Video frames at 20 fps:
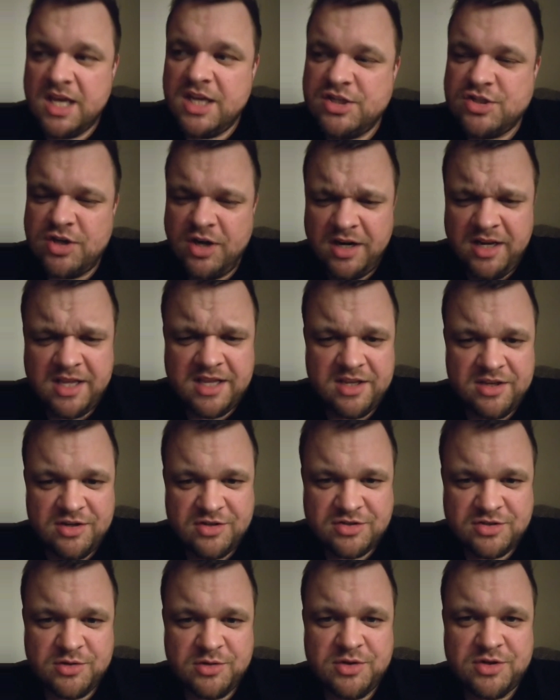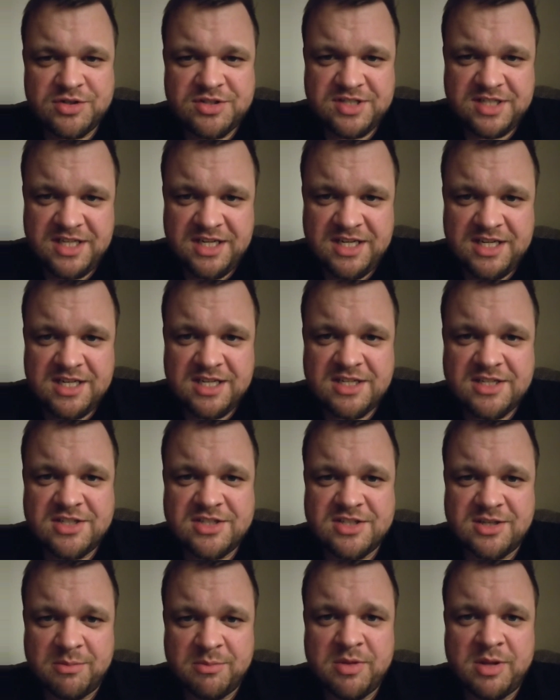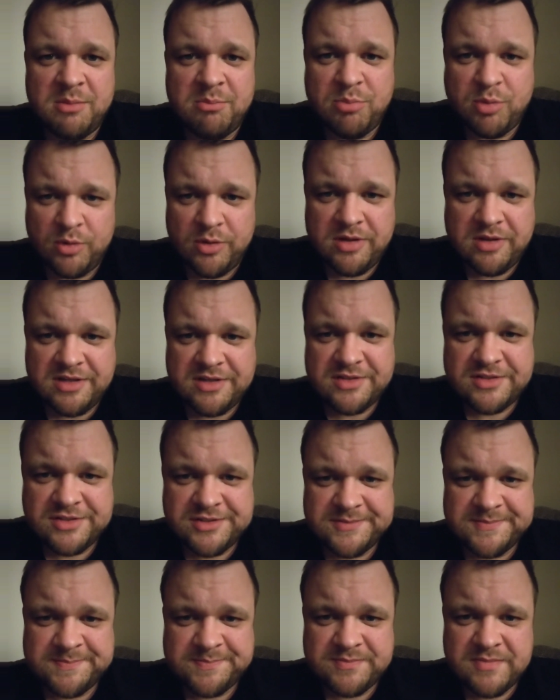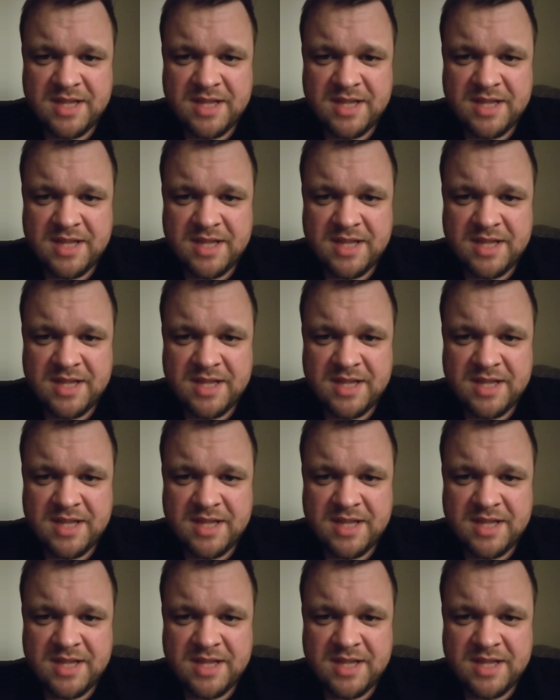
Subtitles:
He's trying to get you to sow your seed into something pointless.